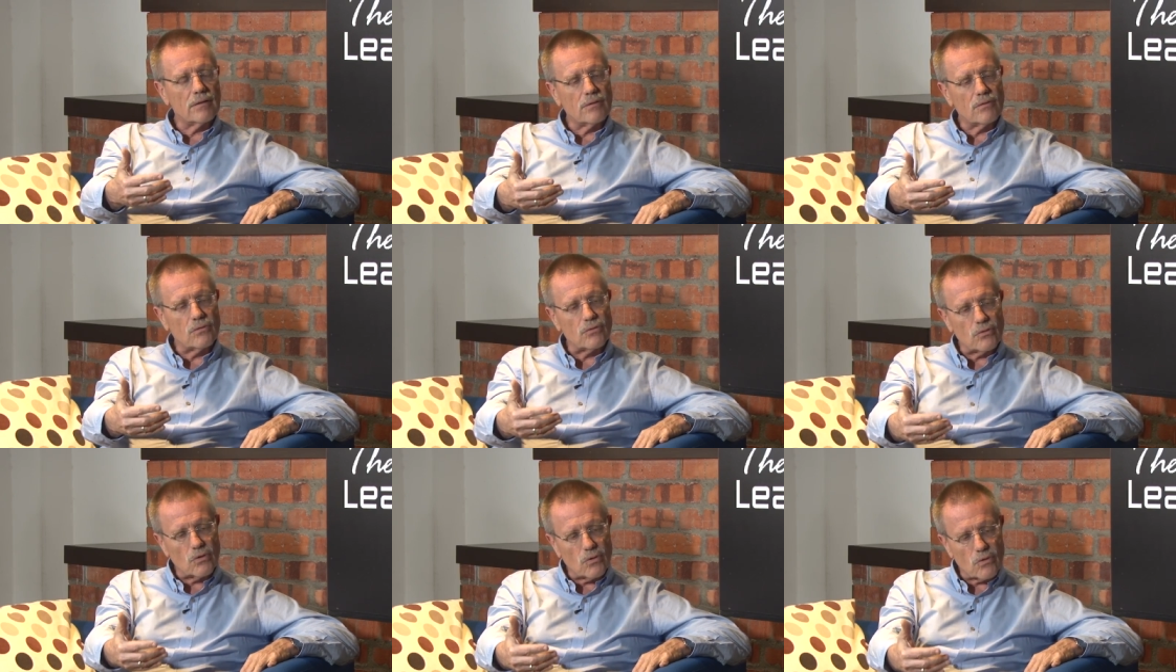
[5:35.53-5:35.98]

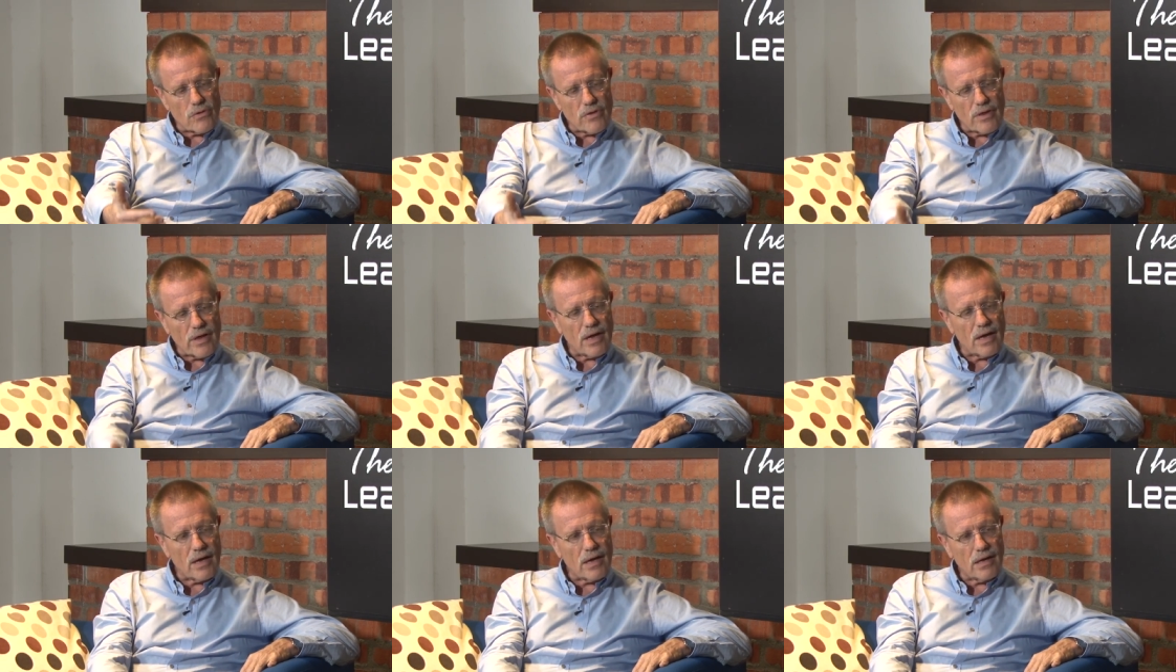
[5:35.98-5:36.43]
to know
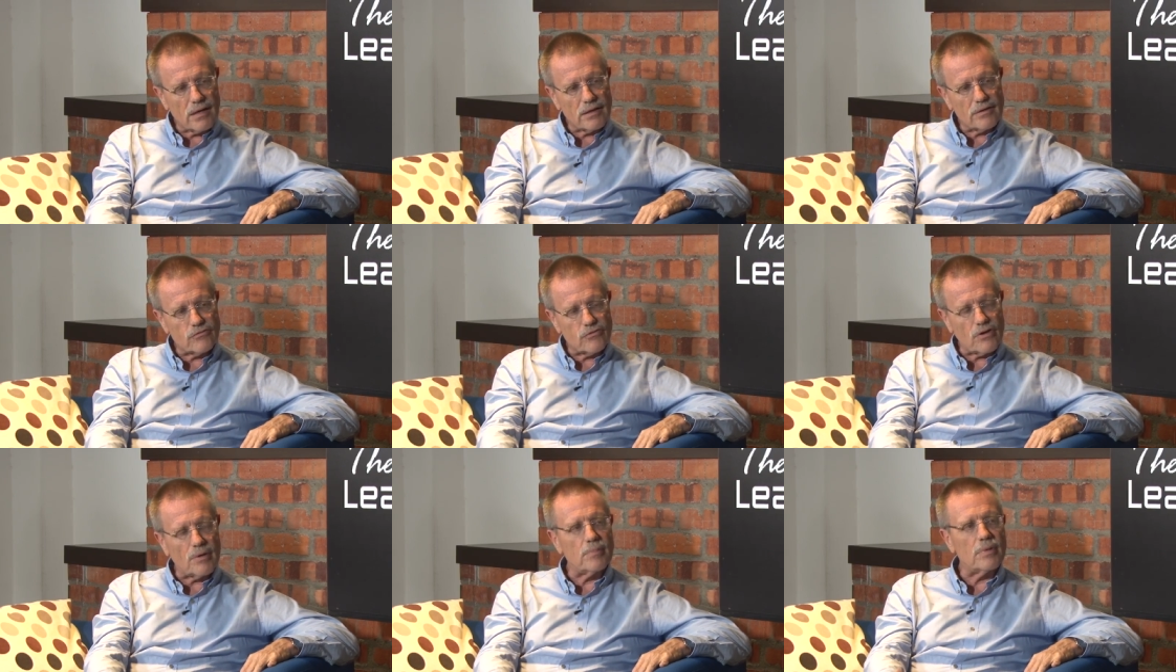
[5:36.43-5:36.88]
their
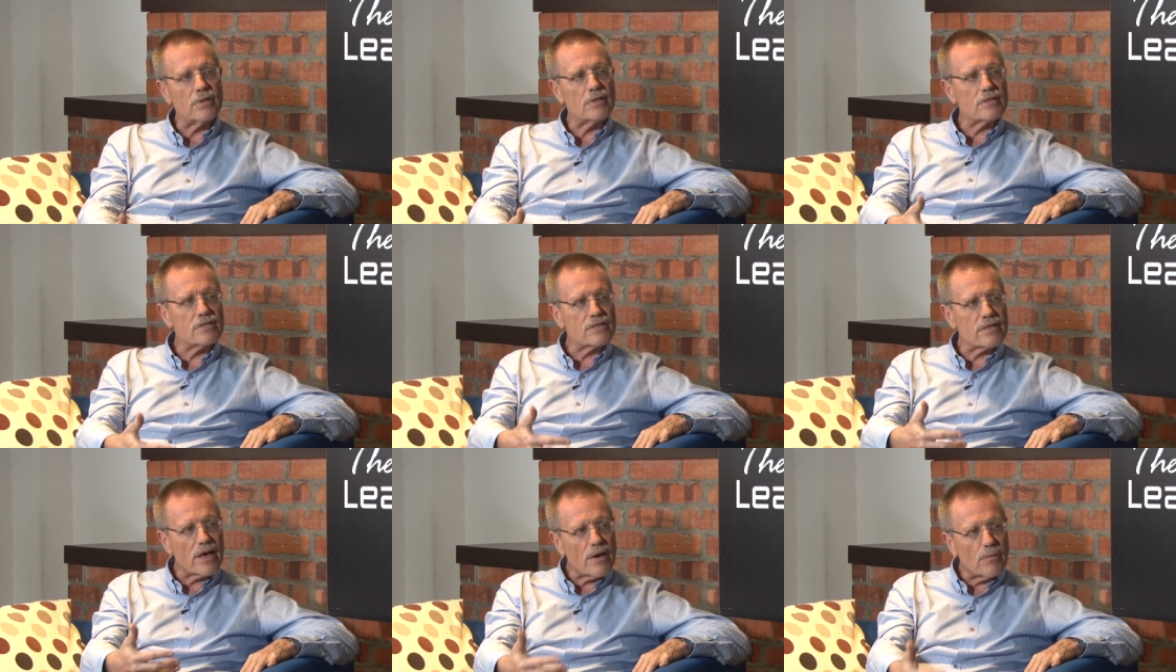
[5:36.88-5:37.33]

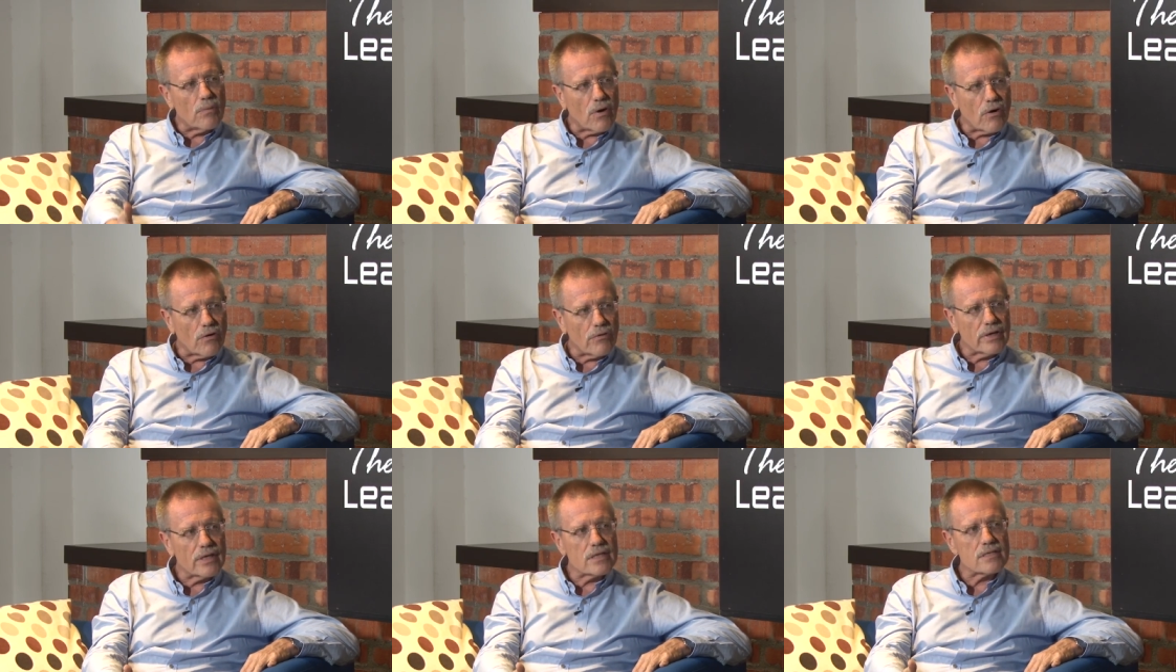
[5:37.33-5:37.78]
troubles, their
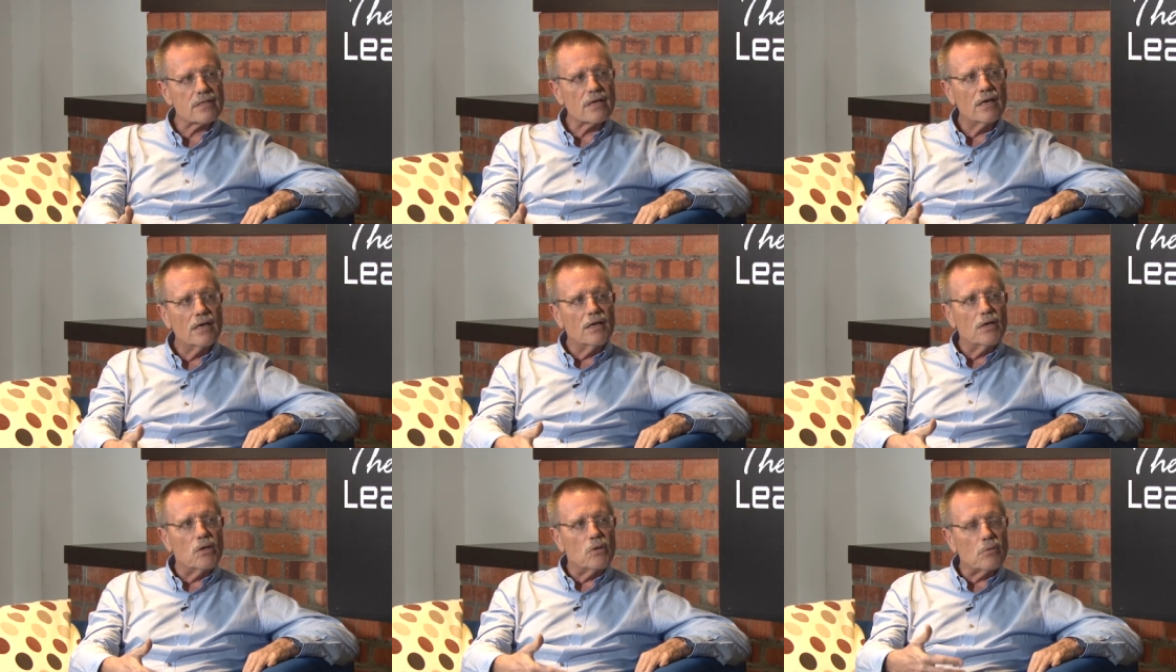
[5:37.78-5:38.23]
worries,
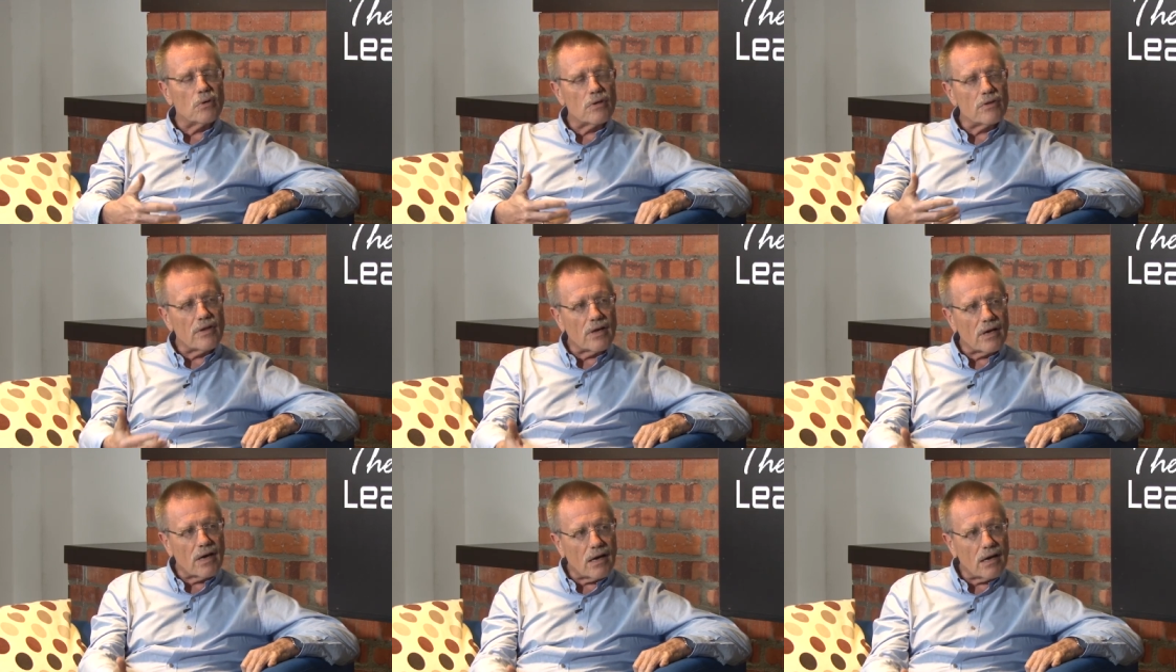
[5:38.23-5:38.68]
what
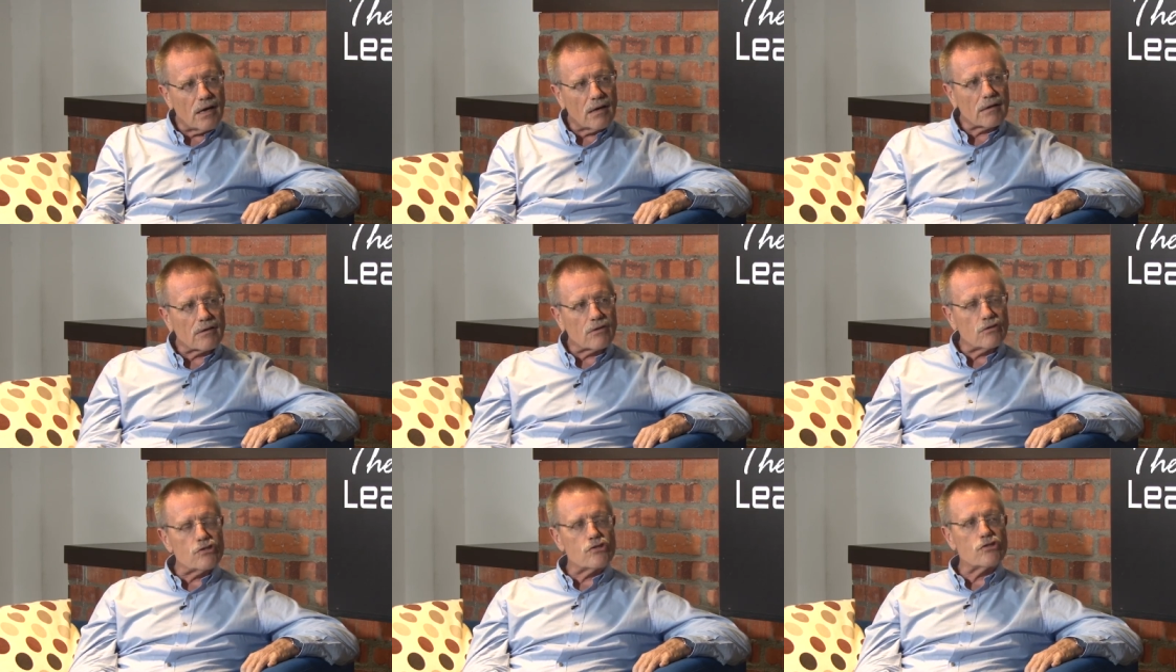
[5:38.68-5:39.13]
they are
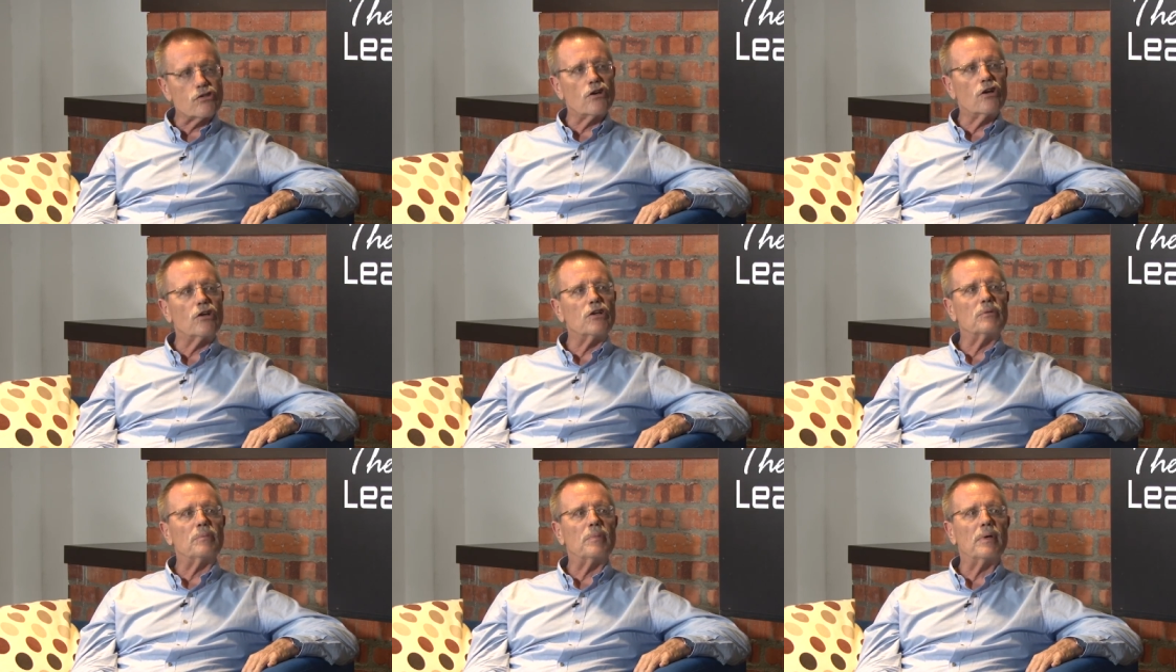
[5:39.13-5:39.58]

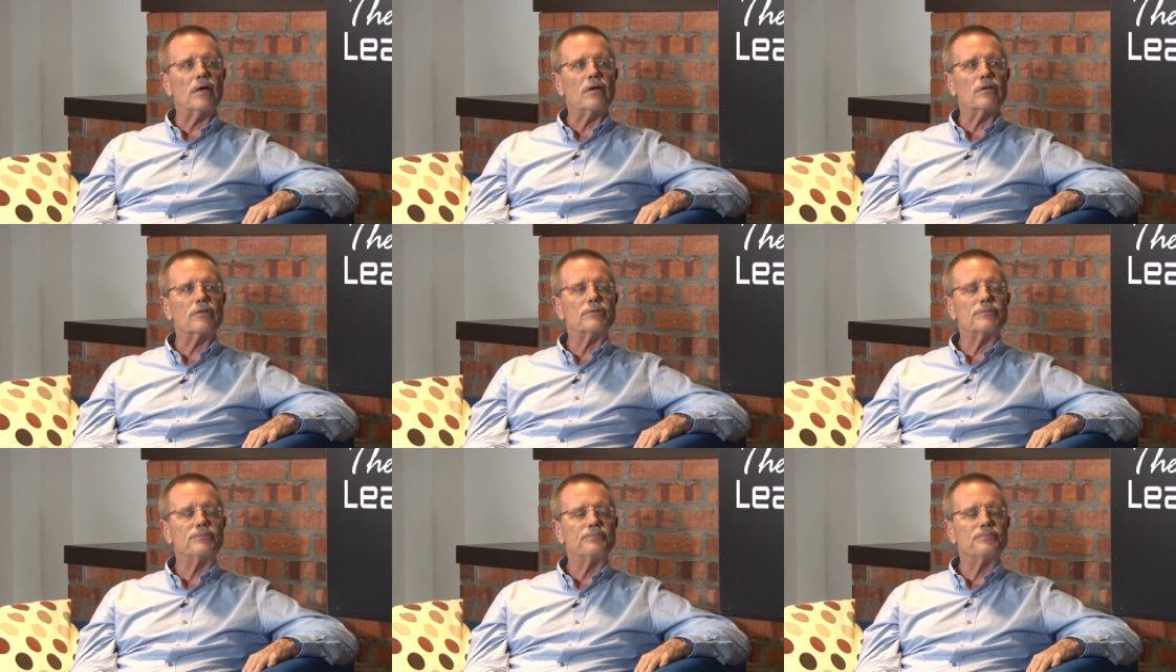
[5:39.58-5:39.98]
concerned about.